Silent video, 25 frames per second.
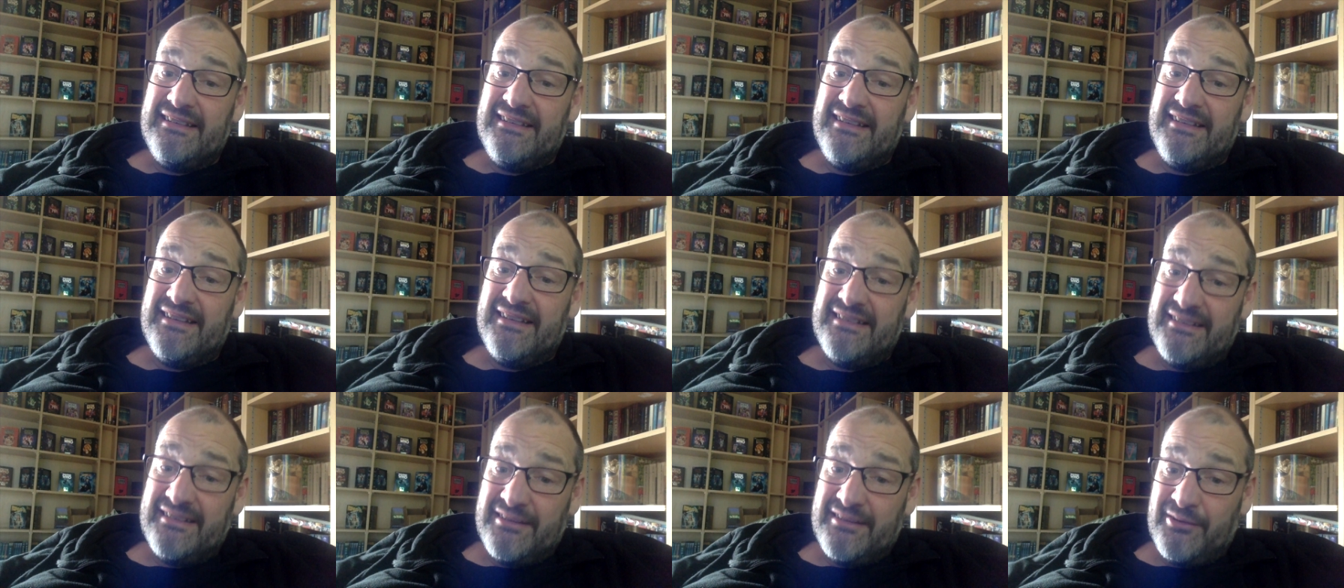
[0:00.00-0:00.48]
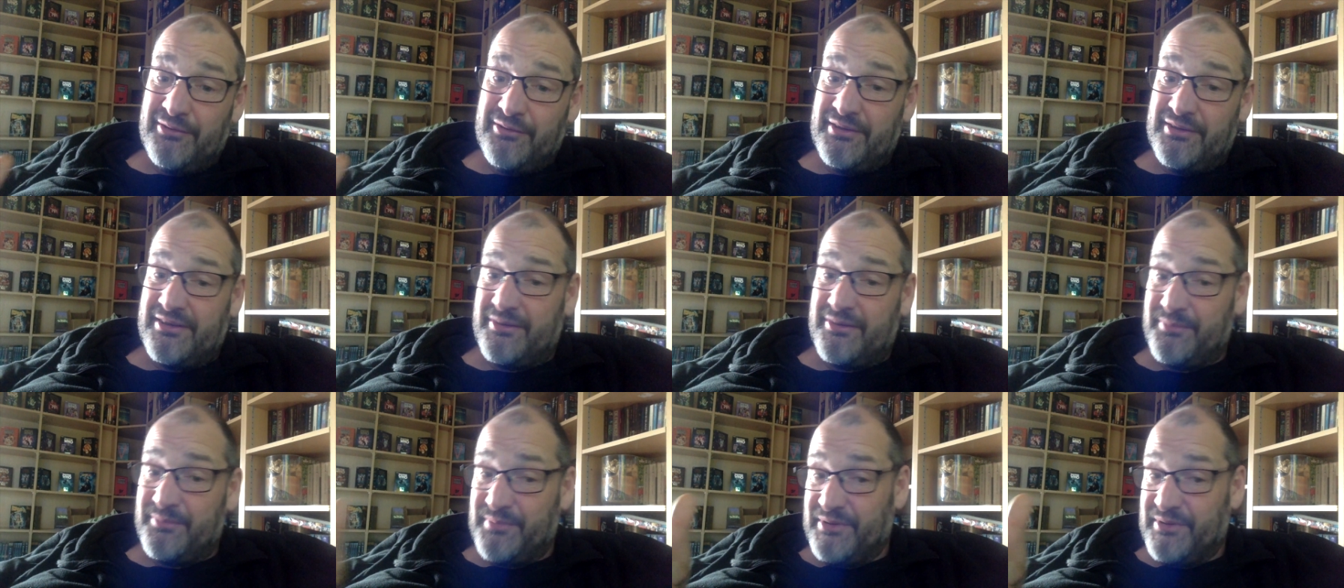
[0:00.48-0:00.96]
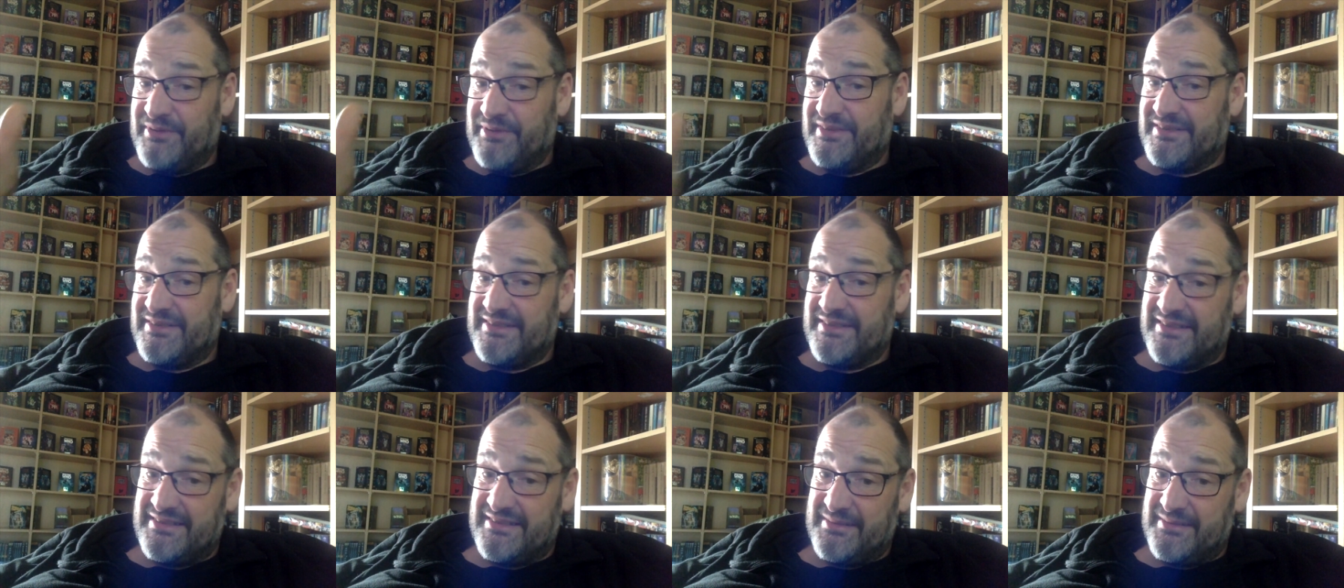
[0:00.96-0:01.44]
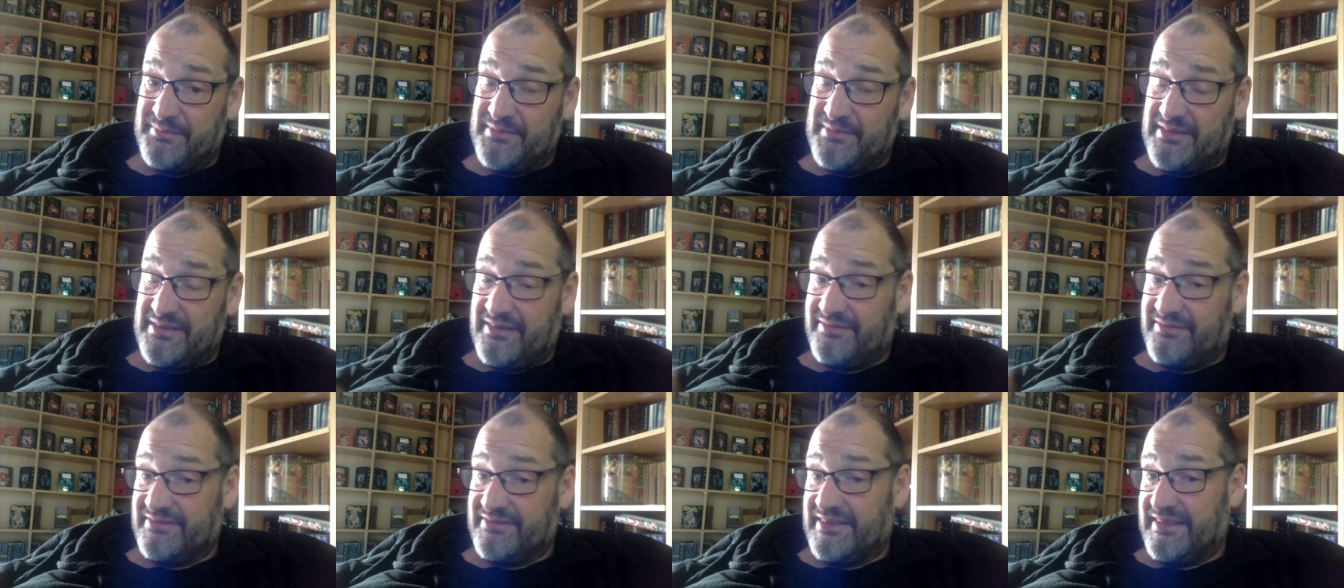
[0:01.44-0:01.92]
didn't know the computer systems
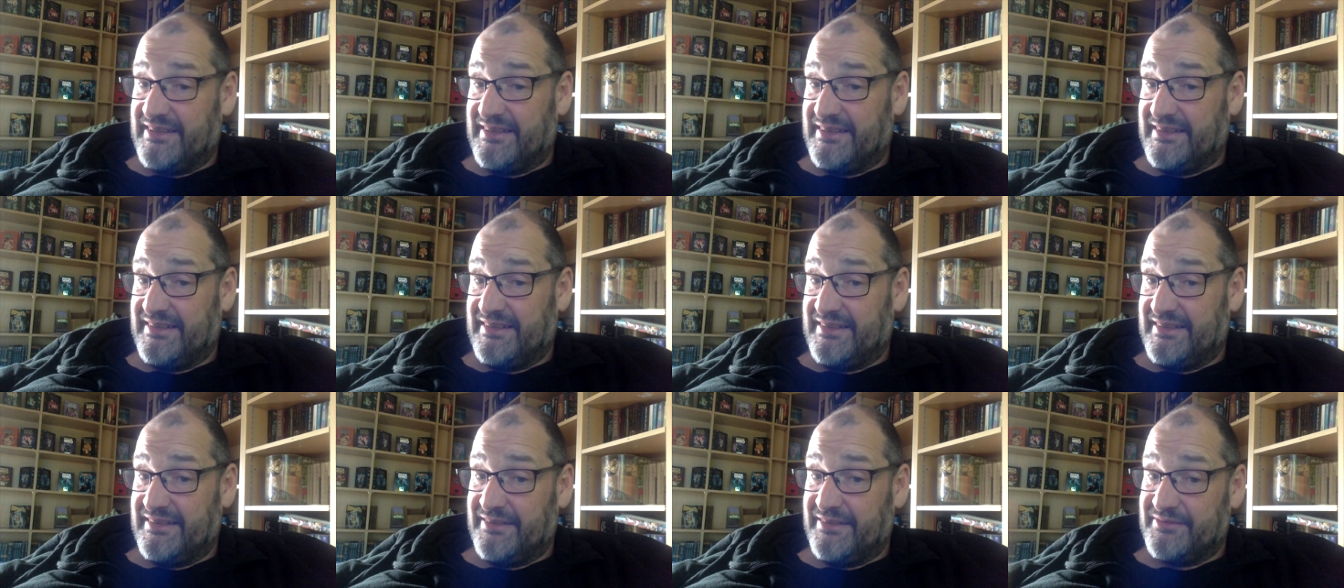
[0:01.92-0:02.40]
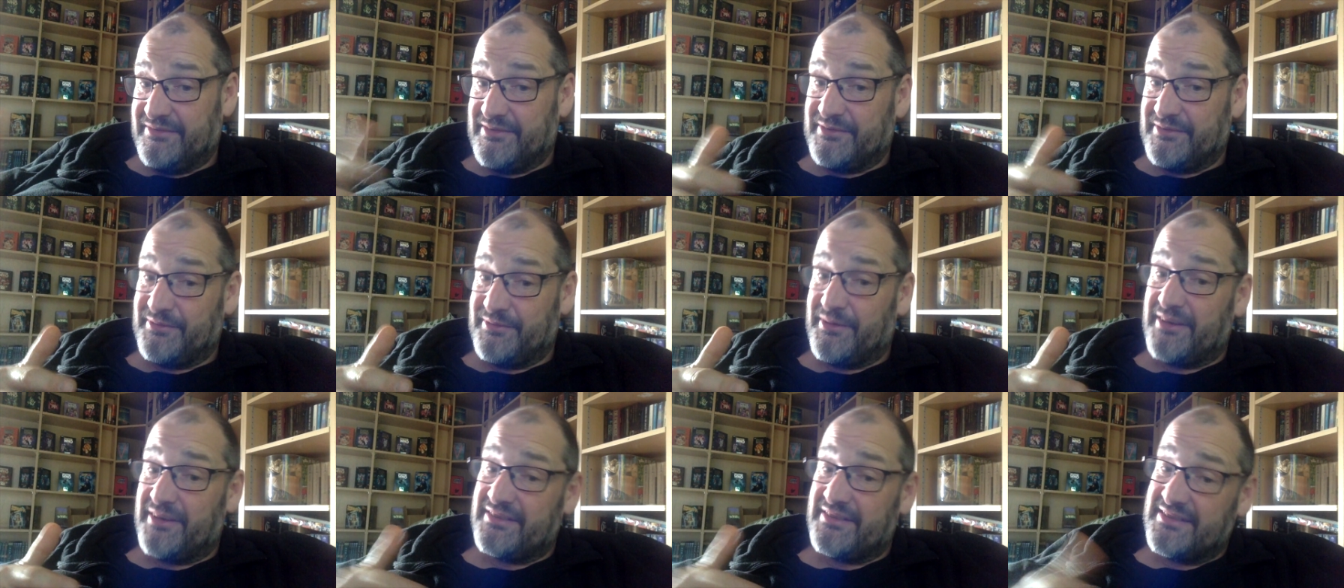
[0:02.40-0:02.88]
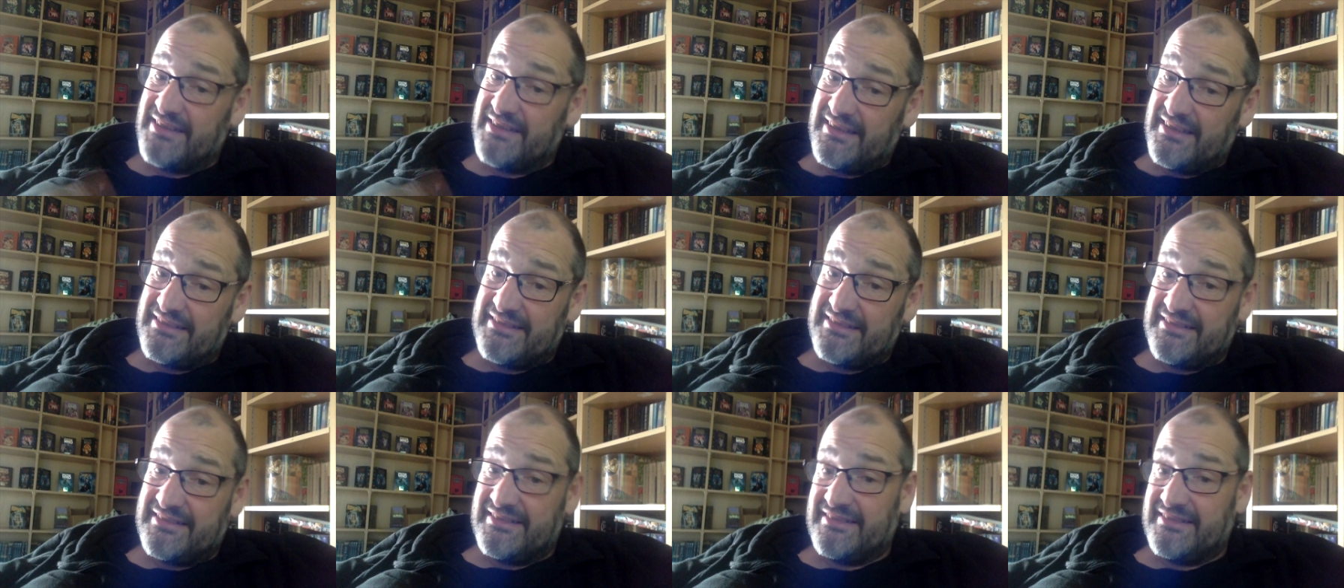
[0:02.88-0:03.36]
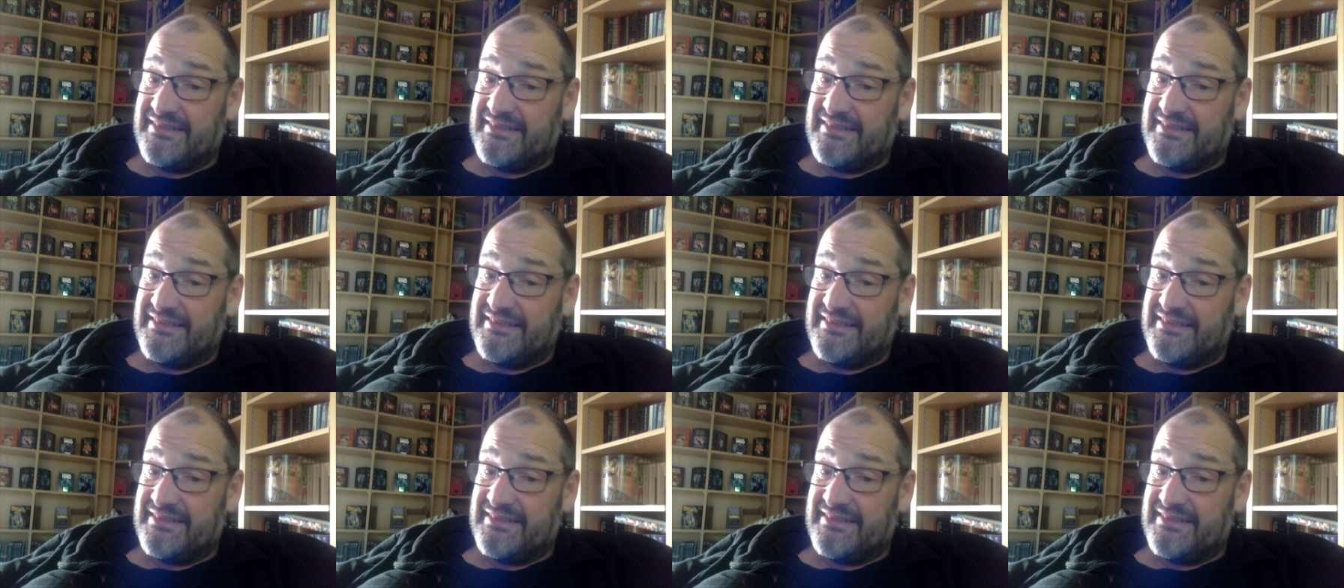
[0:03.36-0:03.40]
of the of the trucks yet.